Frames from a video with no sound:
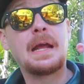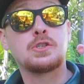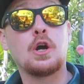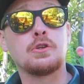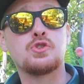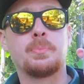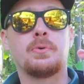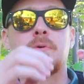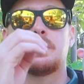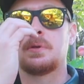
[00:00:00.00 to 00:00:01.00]
Yeah, it's called a triple.
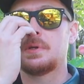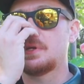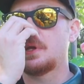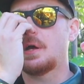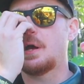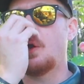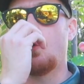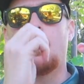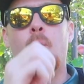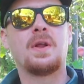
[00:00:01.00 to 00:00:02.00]
Oh, okay. Uh,
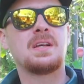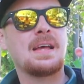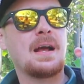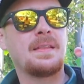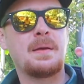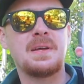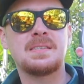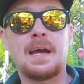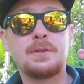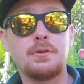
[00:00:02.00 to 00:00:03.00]
what exactly that
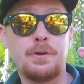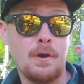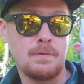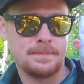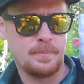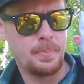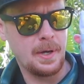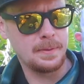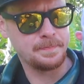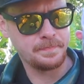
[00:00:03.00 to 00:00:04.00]
means, I don't know.
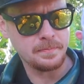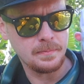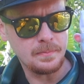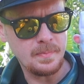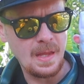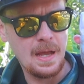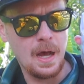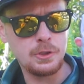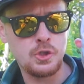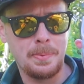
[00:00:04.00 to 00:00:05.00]
But
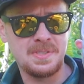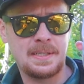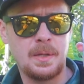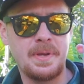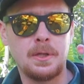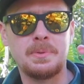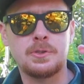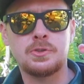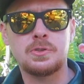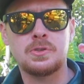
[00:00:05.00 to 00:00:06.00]
uh, triples tend to be a little
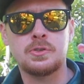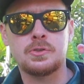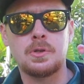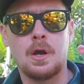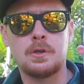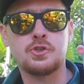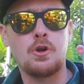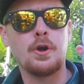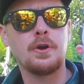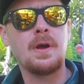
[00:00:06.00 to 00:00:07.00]
bit uh,
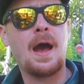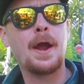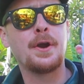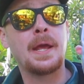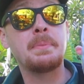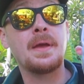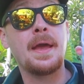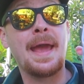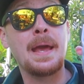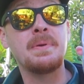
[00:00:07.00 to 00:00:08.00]
stronger, higher in AB
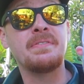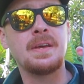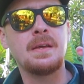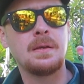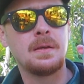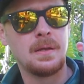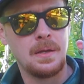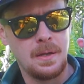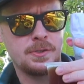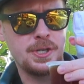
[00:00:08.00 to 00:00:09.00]
ABV.
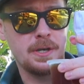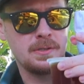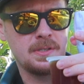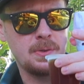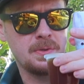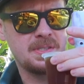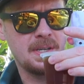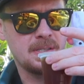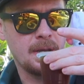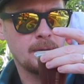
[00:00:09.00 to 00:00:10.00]
Mm. Cheers. Let's see what this
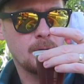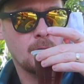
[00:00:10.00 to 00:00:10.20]
tastes like.